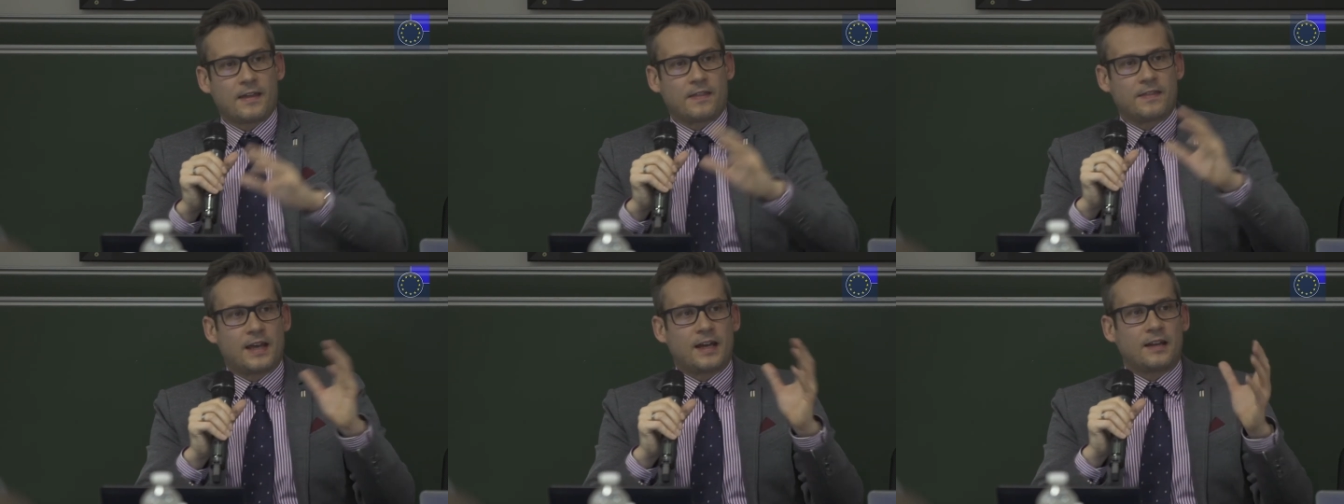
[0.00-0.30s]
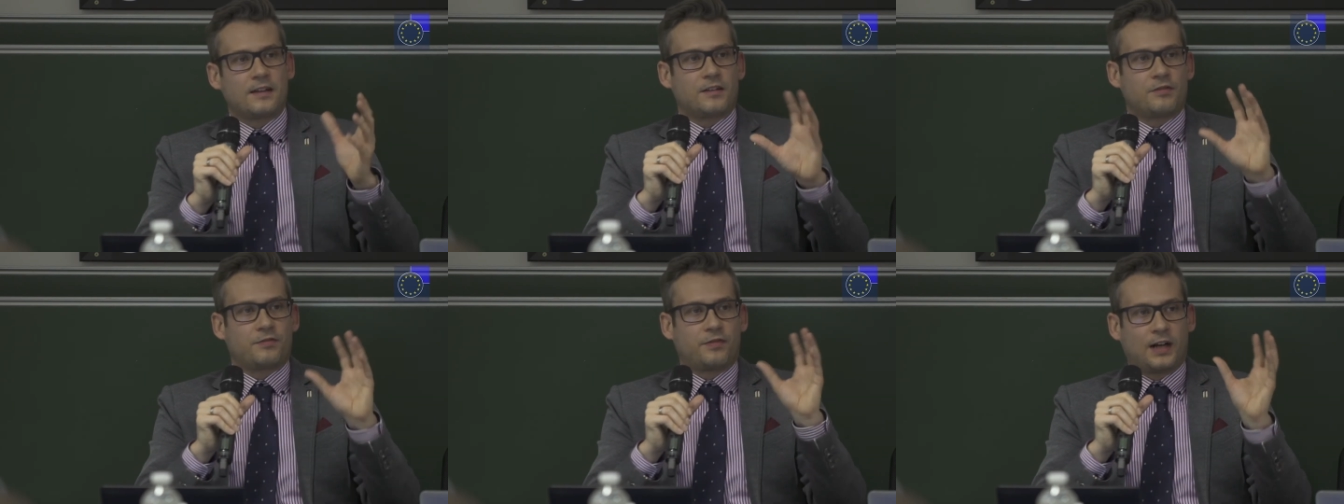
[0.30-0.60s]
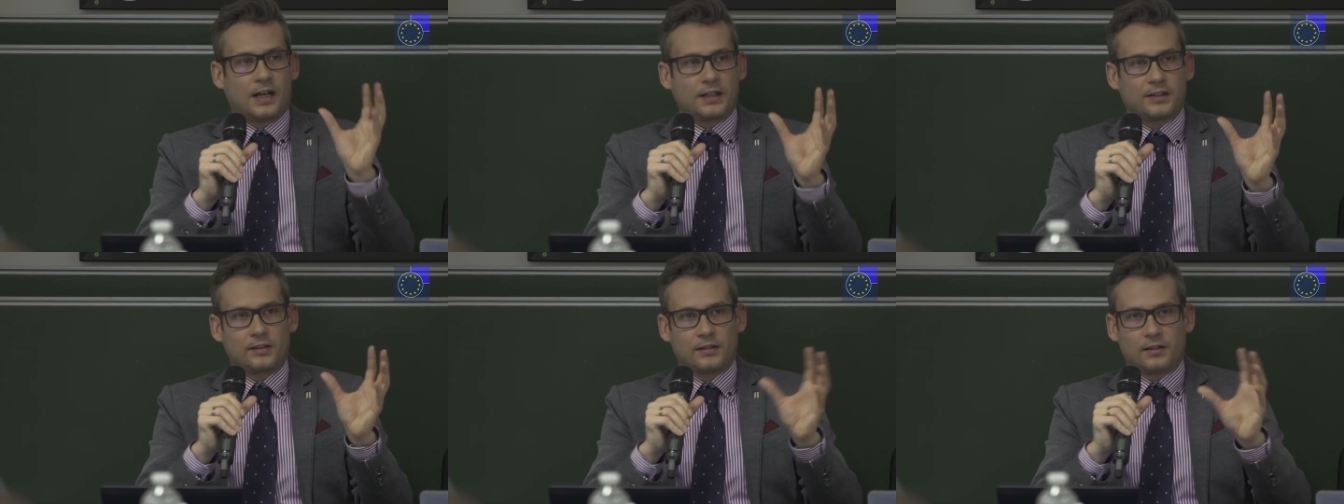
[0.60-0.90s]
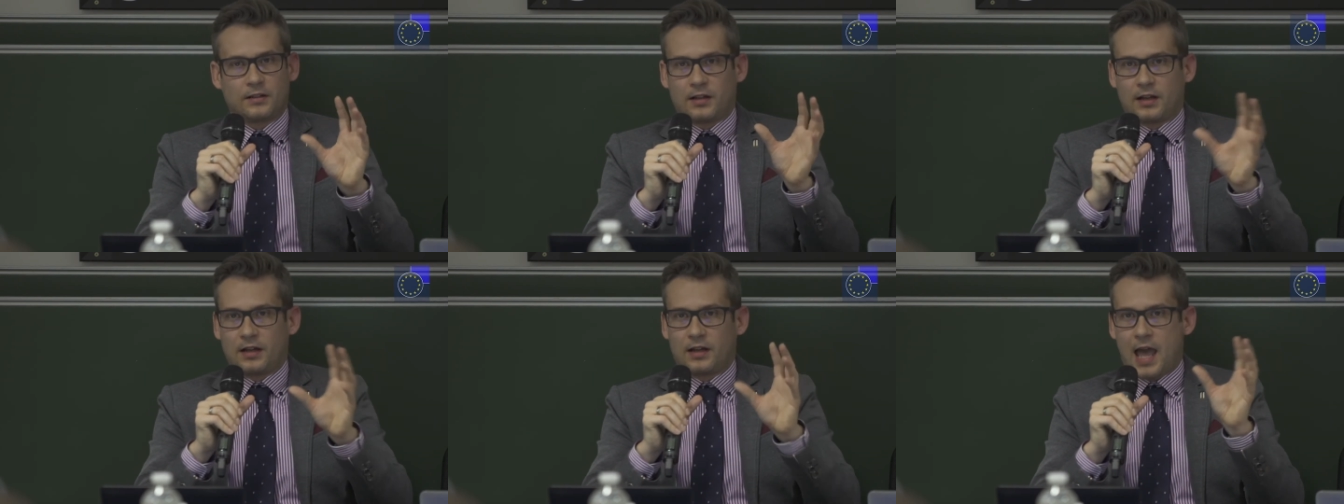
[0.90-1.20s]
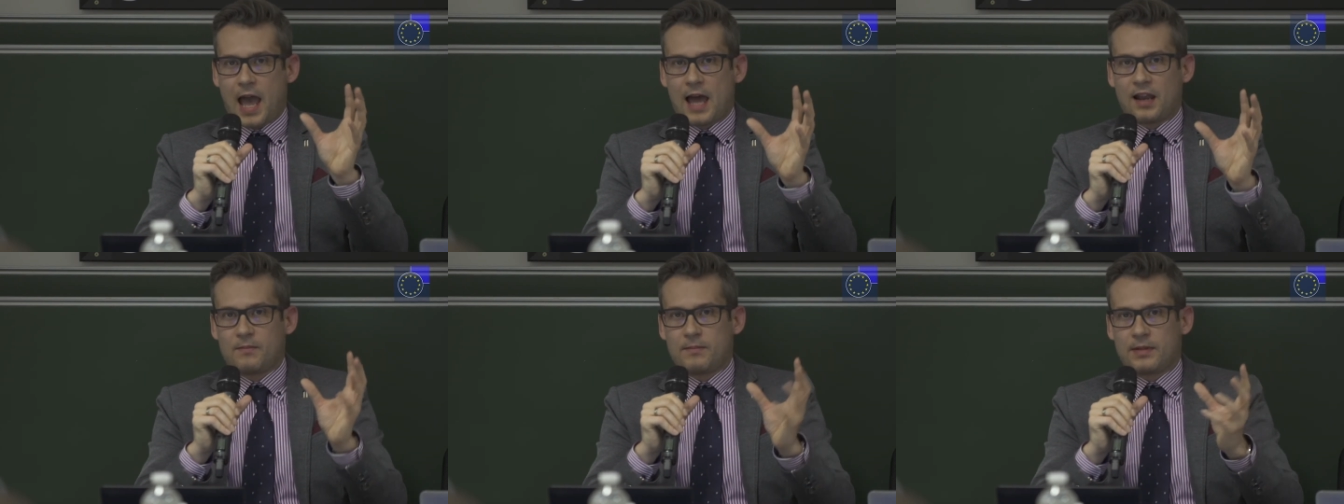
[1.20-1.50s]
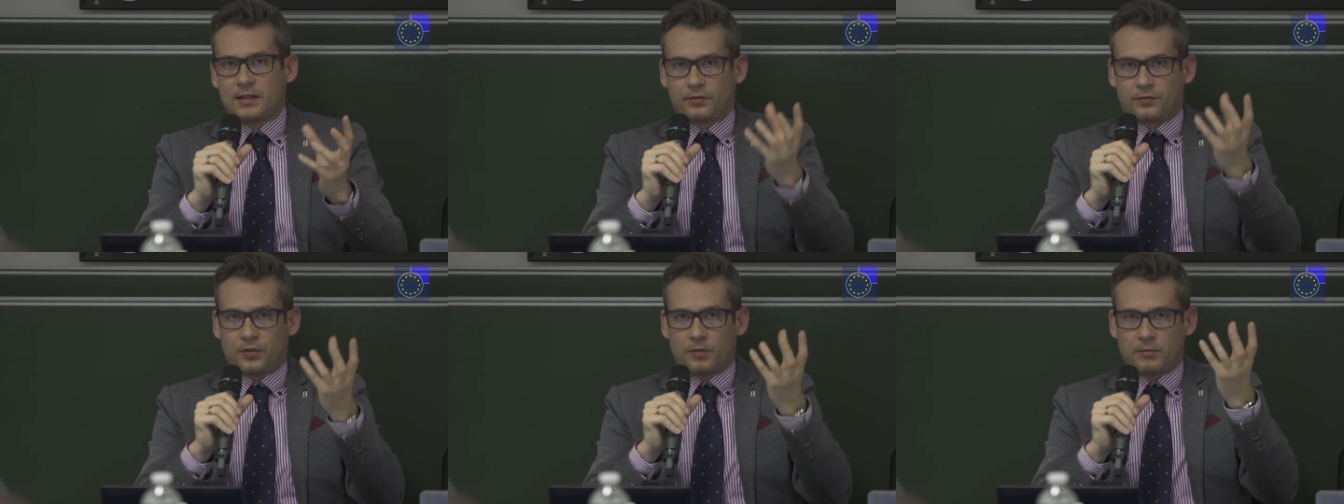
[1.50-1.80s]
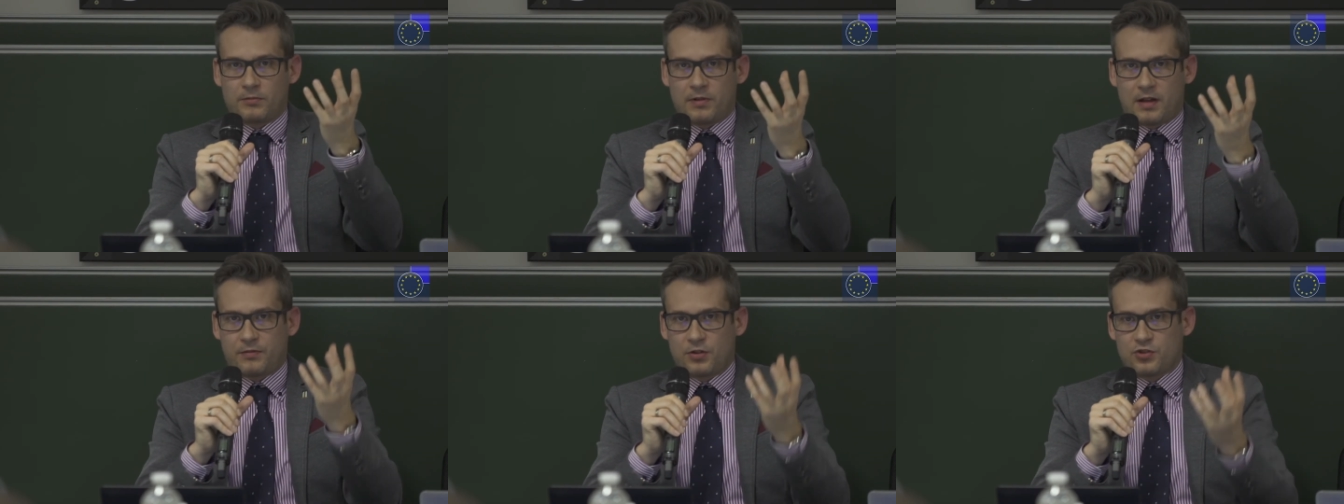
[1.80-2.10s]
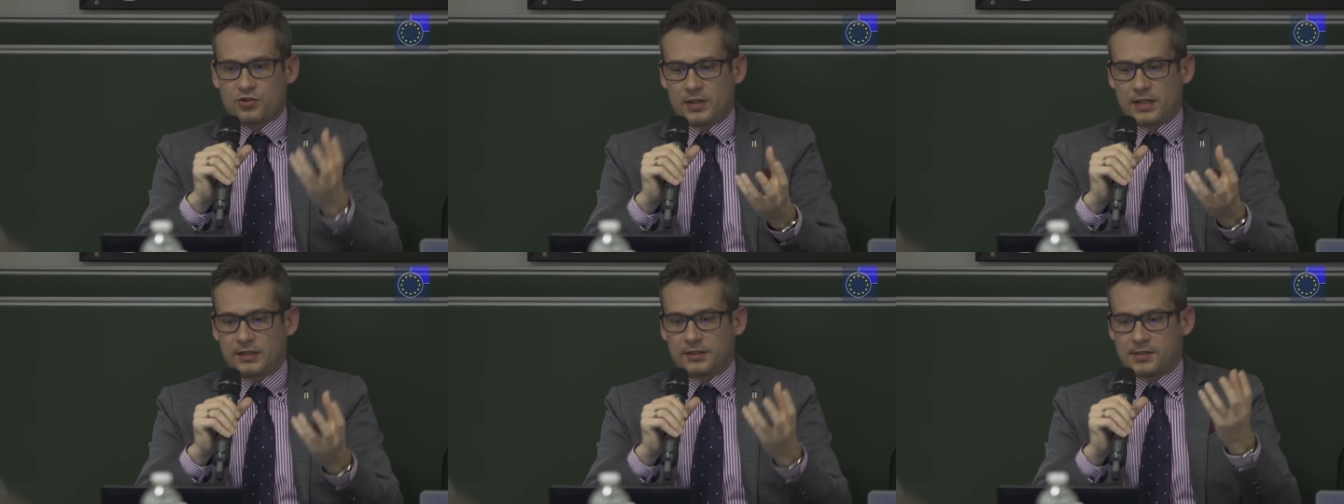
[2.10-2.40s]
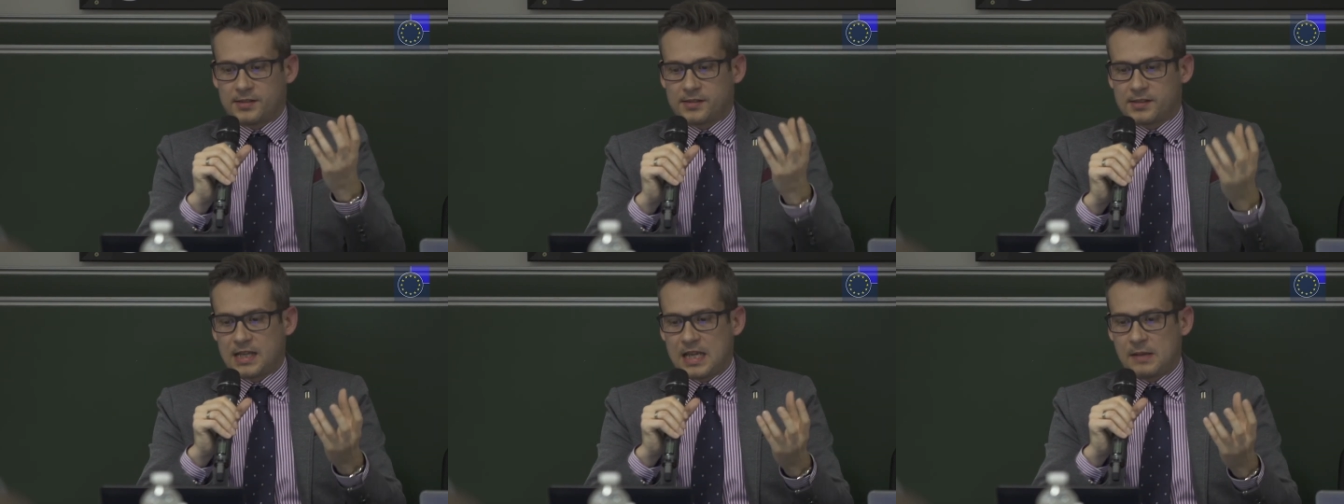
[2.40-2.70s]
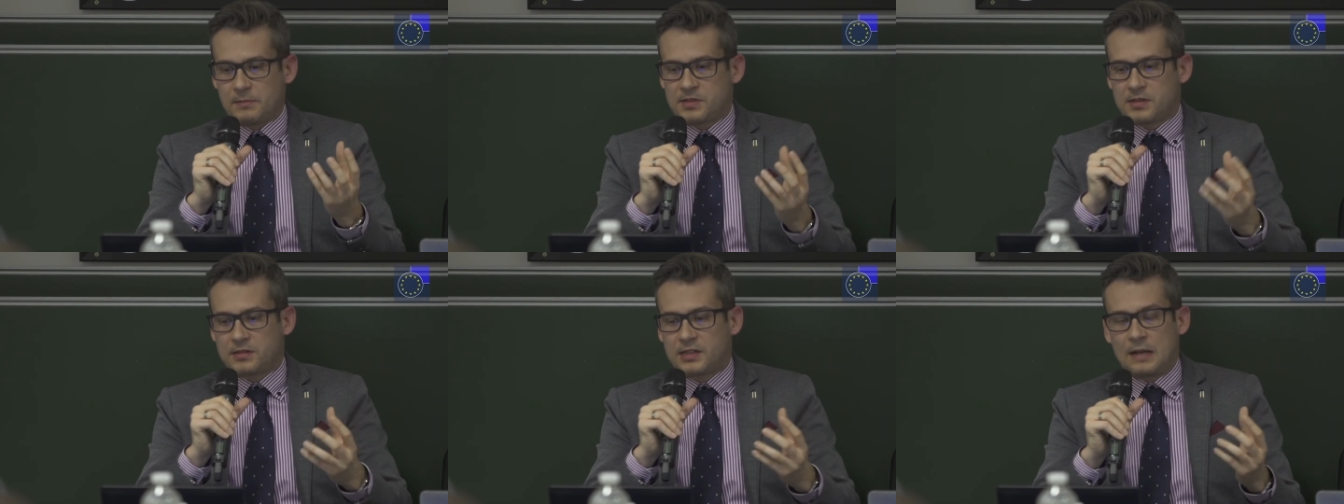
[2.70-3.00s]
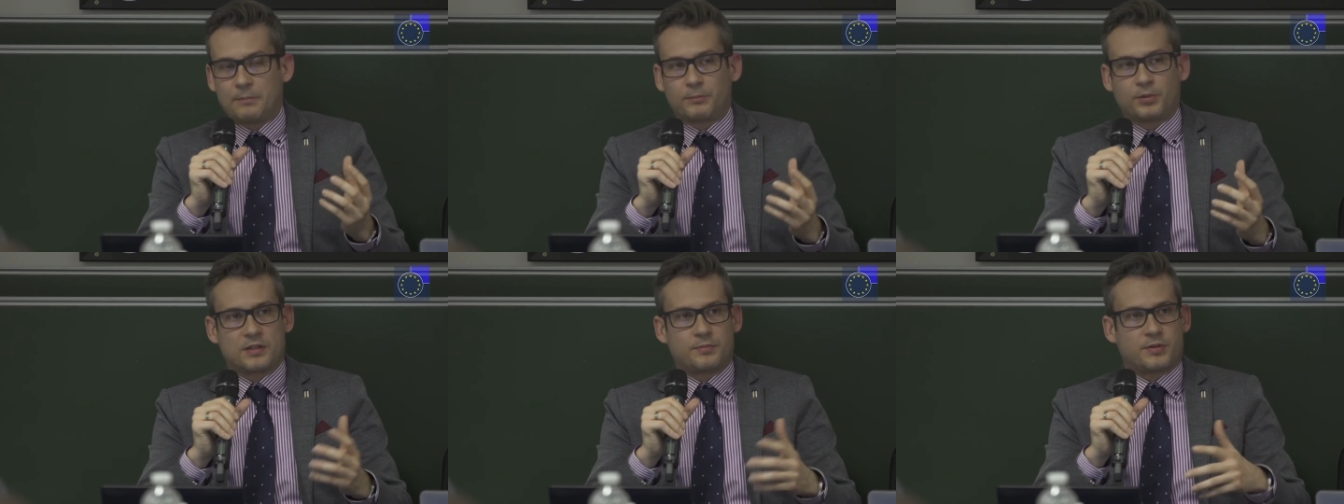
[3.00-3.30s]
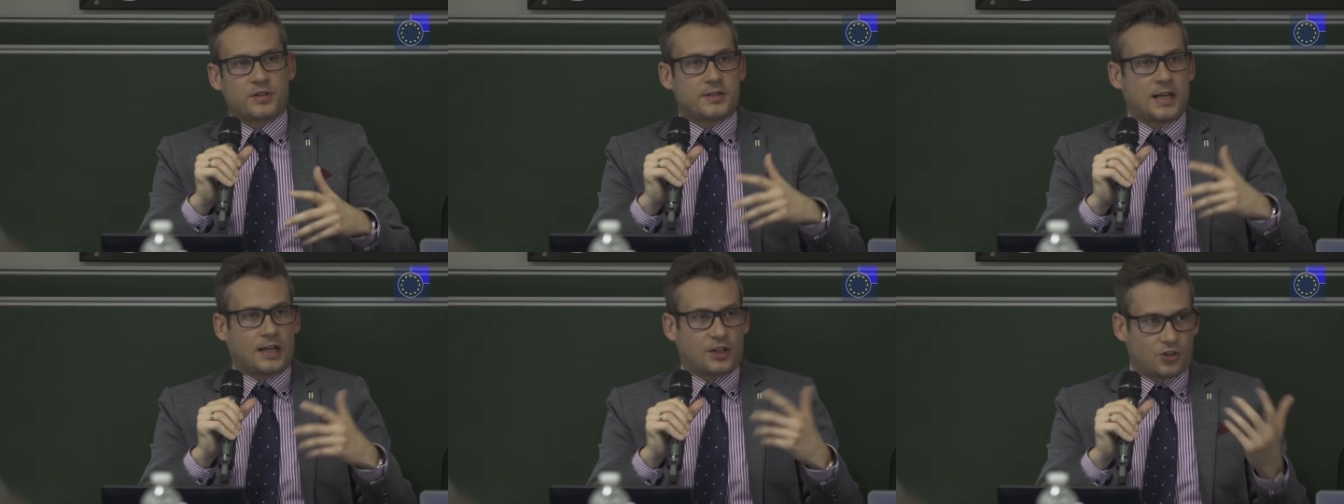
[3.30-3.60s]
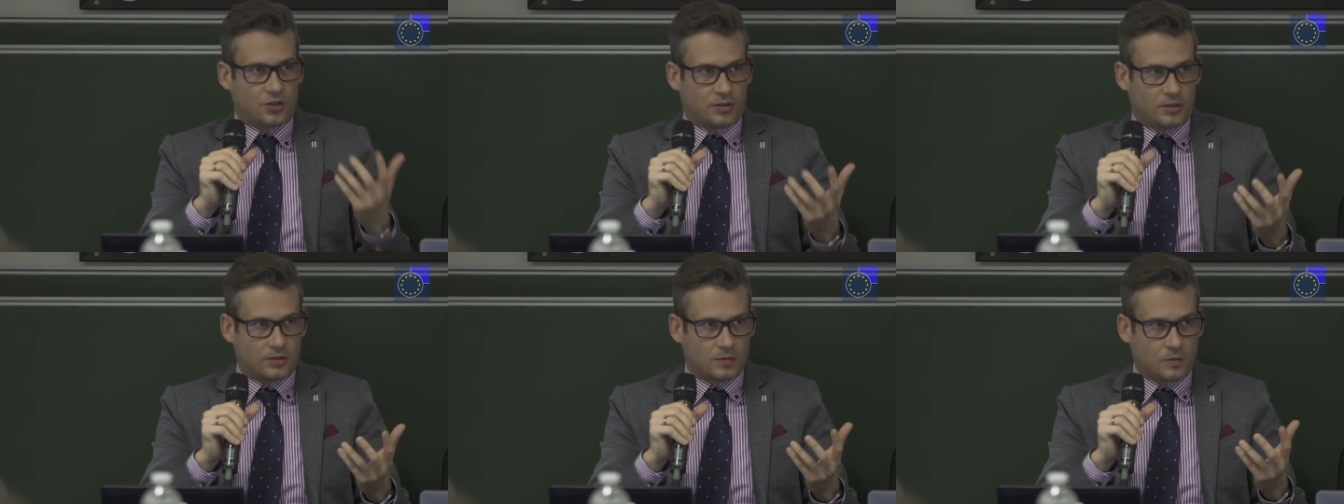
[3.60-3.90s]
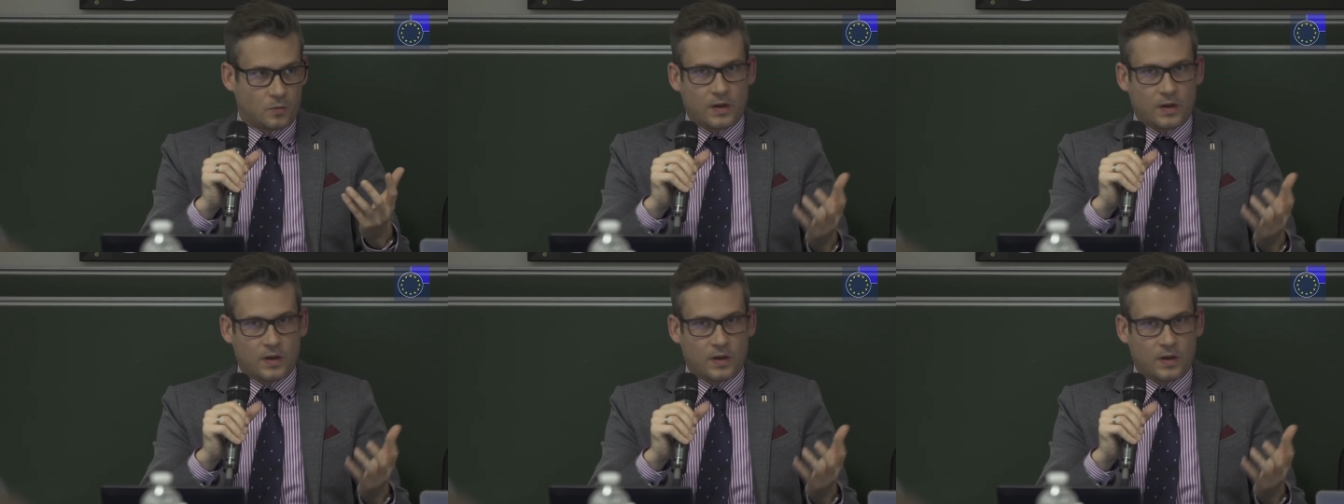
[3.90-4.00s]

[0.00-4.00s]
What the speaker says: Then the final element from the refugee-related schemes, temporary protection.